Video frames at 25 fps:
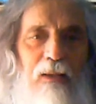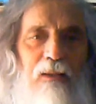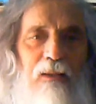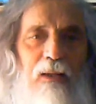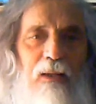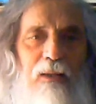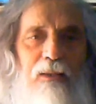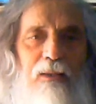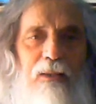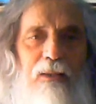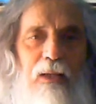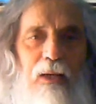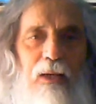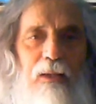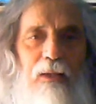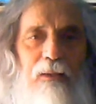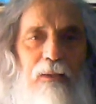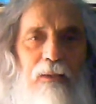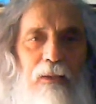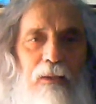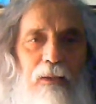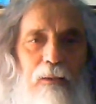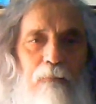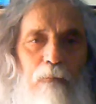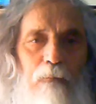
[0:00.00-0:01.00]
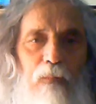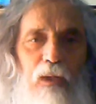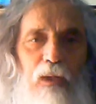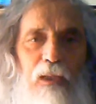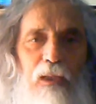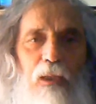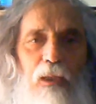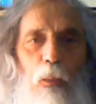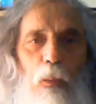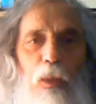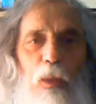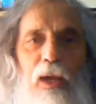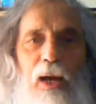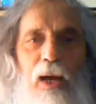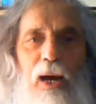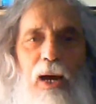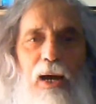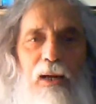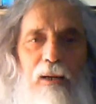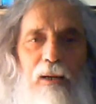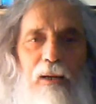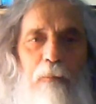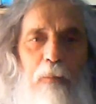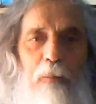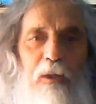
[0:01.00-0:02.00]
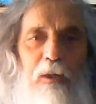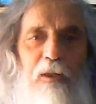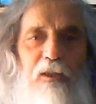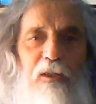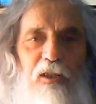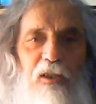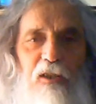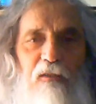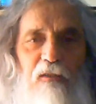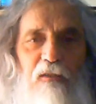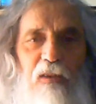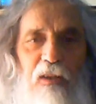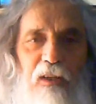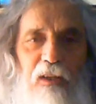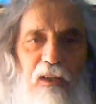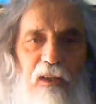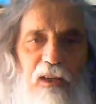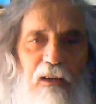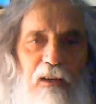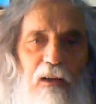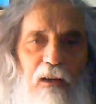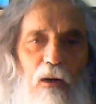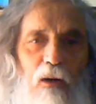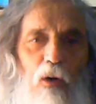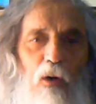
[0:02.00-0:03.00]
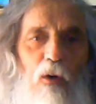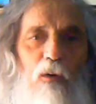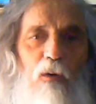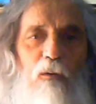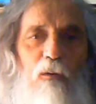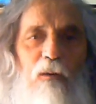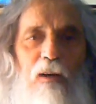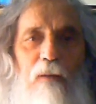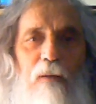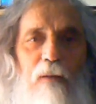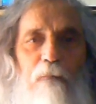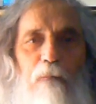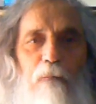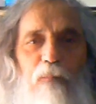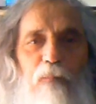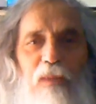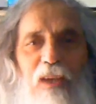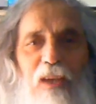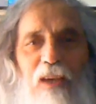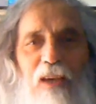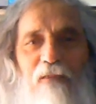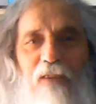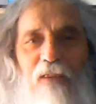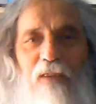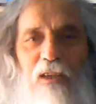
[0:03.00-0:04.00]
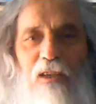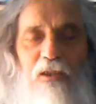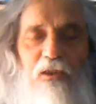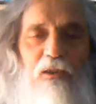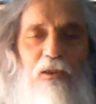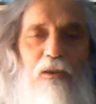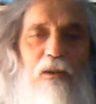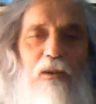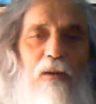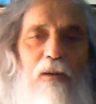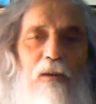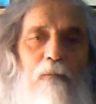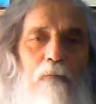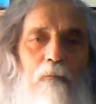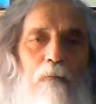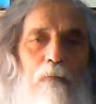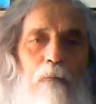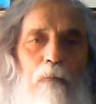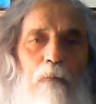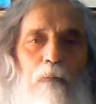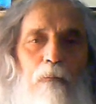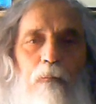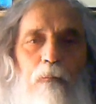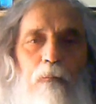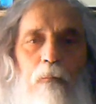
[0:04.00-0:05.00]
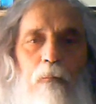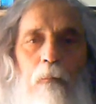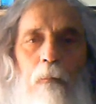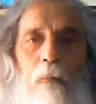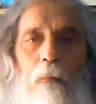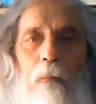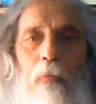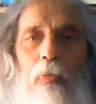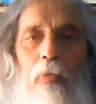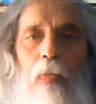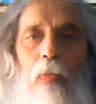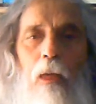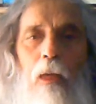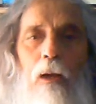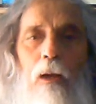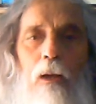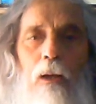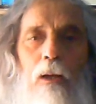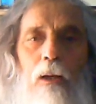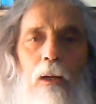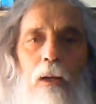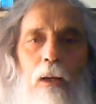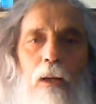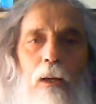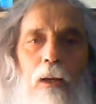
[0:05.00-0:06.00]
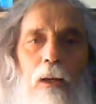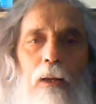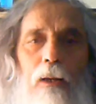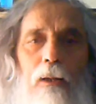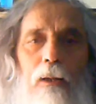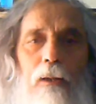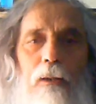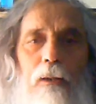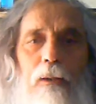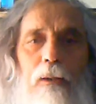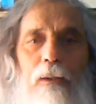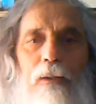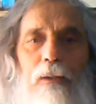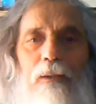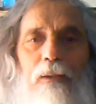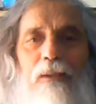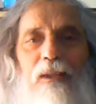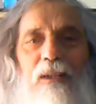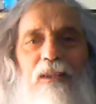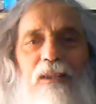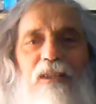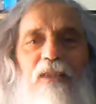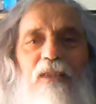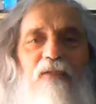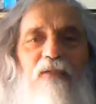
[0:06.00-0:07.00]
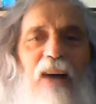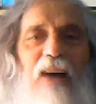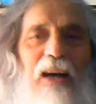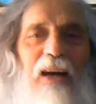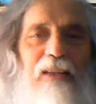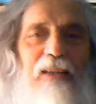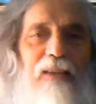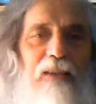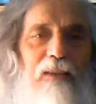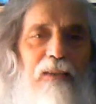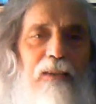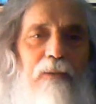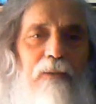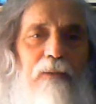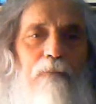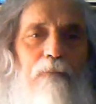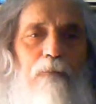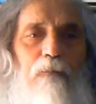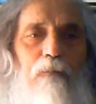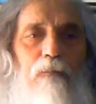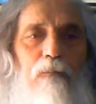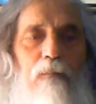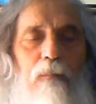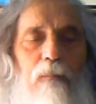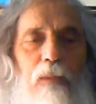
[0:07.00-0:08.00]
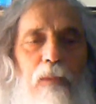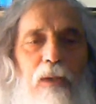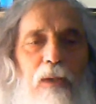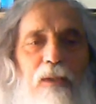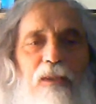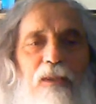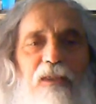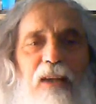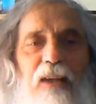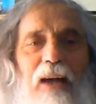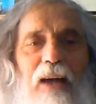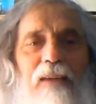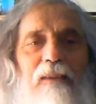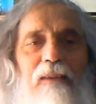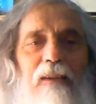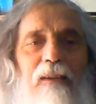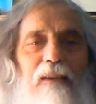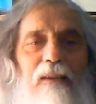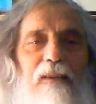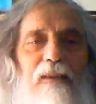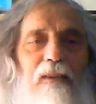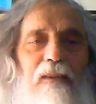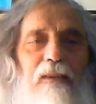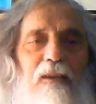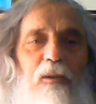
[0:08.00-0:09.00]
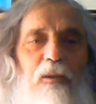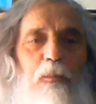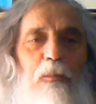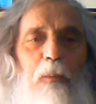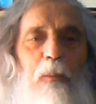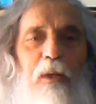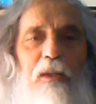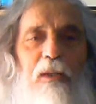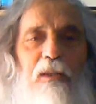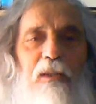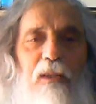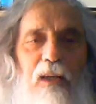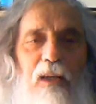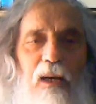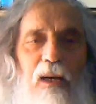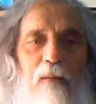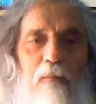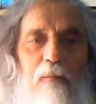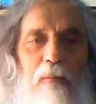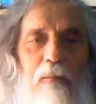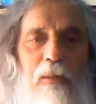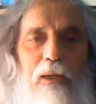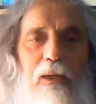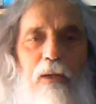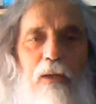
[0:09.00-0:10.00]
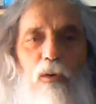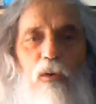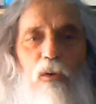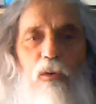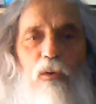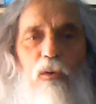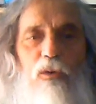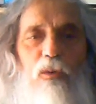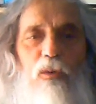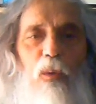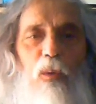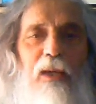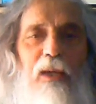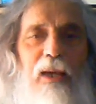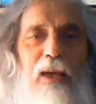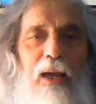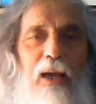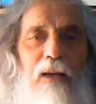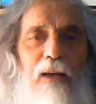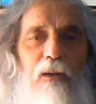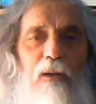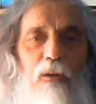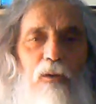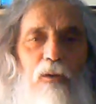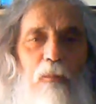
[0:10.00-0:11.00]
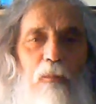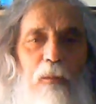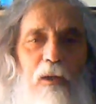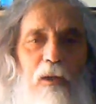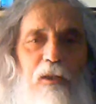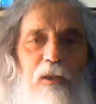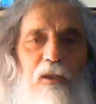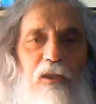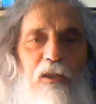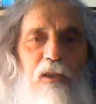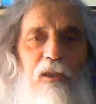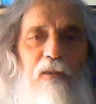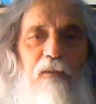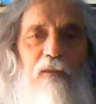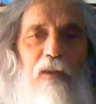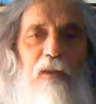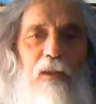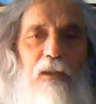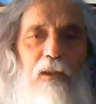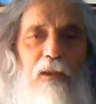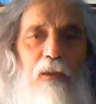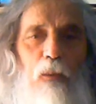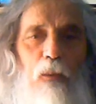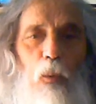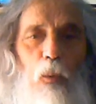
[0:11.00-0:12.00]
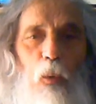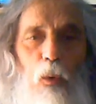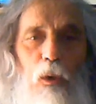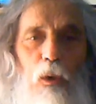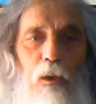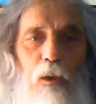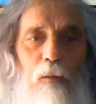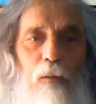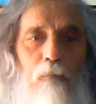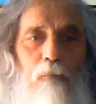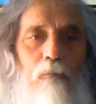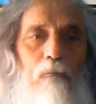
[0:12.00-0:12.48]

First of all, we must understand that we are perceiving a vision. It is divided and scattered in the space-time, because we cannot perceive the whole.